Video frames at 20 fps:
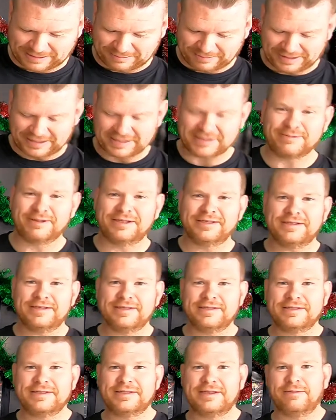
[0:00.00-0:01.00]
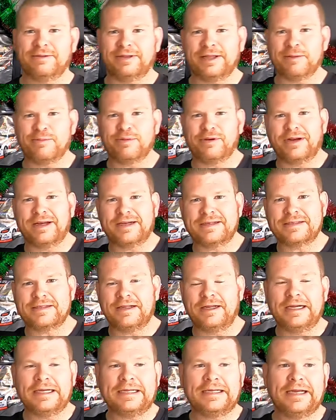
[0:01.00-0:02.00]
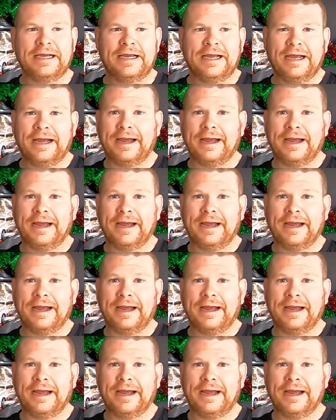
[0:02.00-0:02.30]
some of these sponsors, see what their product's like.